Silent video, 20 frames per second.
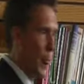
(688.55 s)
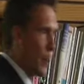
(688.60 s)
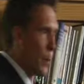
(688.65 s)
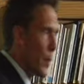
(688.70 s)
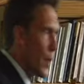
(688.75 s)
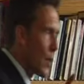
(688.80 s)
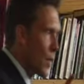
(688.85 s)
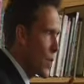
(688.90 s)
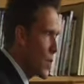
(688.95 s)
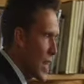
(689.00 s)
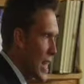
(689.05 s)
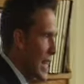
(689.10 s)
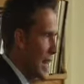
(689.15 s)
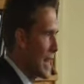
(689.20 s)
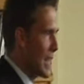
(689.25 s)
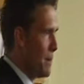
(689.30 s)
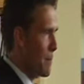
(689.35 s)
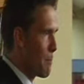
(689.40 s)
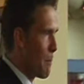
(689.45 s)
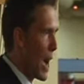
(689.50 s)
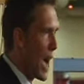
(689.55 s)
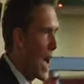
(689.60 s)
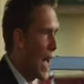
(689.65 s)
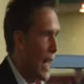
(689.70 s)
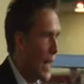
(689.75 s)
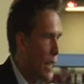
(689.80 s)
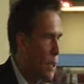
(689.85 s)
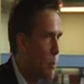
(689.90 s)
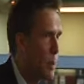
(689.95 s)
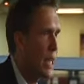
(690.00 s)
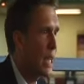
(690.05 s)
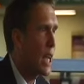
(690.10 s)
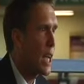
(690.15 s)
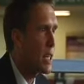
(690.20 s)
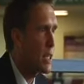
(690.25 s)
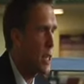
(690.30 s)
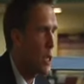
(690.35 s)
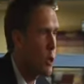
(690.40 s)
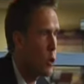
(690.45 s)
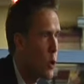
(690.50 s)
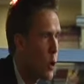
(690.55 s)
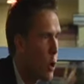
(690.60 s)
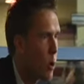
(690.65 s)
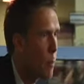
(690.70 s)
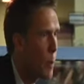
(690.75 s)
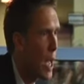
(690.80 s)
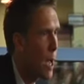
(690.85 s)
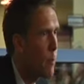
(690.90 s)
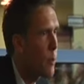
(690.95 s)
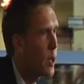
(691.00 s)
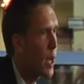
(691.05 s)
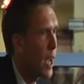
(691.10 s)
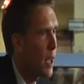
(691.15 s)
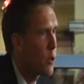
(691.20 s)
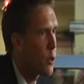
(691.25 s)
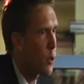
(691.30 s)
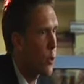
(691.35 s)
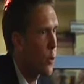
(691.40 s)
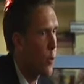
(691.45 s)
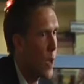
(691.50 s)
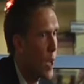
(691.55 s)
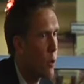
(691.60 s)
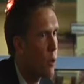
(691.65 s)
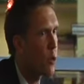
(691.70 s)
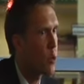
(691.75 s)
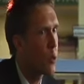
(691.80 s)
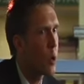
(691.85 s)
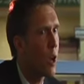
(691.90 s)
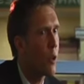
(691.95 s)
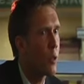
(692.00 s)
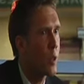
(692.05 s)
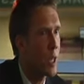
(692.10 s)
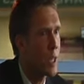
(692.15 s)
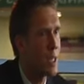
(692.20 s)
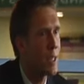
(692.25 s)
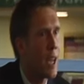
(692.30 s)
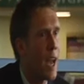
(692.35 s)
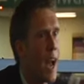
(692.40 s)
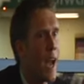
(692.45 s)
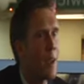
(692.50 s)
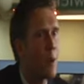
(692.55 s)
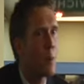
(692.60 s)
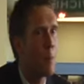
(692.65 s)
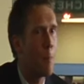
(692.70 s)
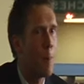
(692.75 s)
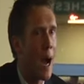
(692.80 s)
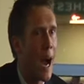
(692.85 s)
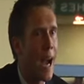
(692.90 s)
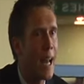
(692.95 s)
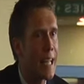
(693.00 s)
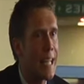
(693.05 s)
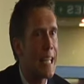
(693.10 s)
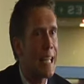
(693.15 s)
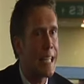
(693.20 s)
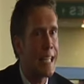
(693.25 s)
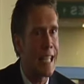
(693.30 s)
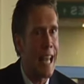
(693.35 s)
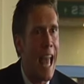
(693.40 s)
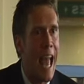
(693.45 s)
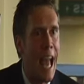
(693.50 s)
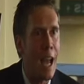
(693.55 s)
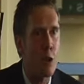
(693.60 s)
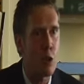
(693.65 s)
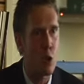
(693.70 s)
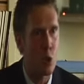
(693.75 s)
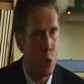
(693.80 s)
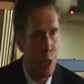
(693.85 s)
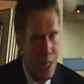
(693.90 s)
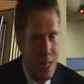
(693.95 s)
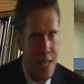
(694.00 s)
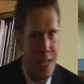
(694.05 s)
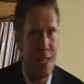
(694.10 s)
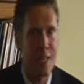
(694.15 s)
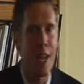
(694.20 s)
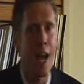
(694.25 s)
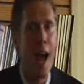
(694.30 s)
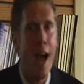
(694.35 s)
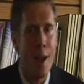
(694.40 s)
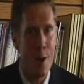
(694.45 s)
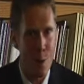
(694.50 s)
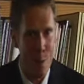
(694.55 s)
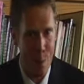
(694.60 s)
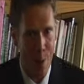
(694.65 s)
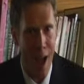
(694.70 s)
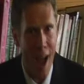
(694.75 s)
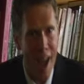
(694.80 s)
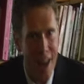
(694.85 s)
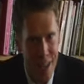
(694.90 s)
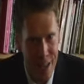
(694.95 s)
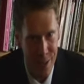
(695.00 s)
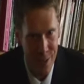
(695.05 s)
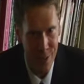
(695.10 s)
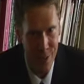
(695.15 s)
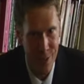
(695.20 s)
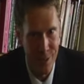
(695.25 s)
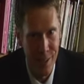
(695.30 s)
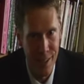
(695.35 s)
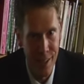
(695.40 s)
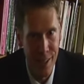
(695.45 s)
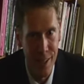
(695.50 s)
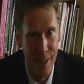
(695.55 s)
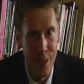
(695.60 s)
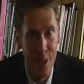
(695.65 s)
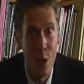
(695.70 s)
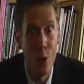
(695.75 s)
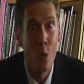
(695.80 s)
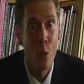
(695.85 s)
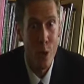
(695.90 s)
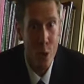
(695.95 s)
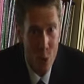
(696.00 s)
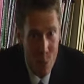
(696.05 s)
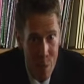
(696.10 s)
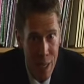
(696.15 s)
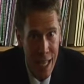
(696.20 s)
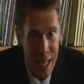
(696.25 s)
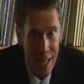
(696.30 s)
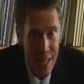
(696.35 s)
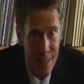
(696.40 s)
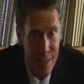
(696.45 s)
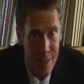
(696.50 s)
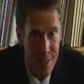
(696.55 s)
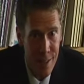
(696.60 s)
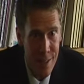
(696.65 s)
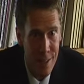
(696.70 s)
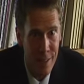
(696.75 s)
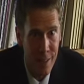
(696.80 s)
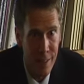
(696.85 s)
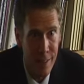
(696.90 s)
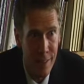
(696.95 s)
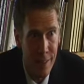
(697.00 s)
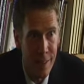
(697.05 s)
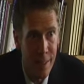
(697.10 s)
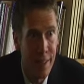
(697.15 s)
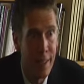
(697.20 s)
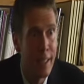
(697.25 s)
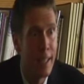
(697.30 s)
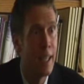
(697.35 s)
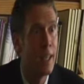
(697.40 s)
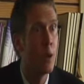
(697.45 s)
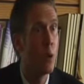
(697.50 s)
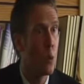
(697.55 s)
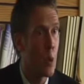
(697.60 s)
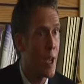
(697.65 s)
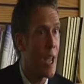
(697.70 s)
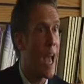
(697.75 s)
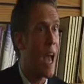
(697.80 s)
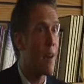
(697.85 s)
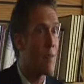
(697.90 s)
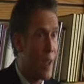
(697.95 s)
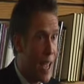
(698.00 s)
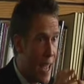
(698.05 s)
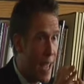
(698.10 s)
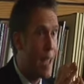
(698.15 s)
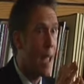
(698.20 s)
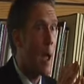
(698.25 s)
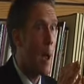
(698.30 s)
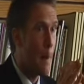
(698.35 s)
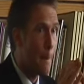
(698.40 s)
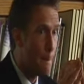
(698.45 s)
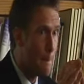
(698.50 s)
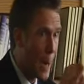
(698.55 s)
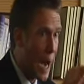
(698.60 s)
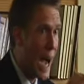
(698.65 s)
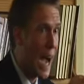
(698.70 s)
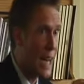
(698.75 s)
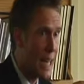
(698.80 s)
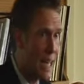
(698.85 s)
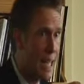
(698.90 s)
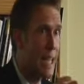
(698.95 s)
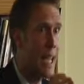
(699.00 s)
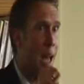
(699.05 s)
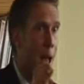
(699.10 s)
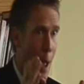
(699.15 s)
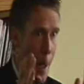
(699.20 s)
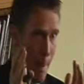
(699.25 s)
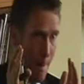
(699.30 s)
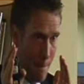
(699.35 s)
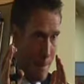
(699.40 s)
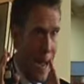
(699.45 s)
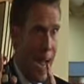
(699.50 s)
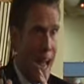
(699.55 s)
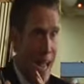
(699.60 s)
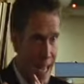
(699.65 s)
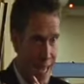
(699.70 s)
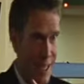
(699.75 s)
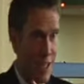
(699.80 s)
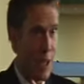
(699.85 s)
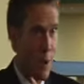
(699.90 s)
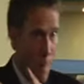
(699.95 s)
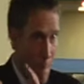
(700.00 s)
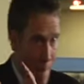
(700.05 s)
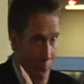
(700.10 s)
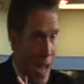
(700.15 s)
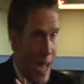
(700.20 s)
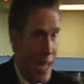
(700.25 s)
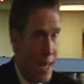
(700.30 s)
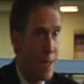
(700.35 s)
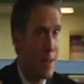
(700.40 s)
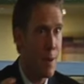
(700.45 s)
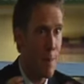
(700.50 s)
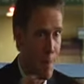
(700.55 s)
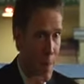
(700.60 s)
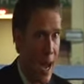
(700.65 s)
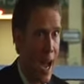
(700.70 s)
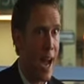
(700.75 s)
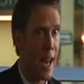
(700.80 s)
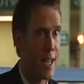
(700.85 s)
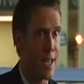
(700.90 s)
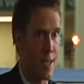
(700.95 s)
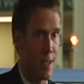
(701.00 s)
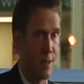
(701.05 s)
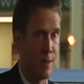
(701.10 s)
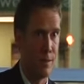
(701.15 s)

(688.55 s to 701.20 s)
The thinking mind, because these neuropeptides are found throughout the entire body, is actually the entire body, which means we have a body mind, mind-body.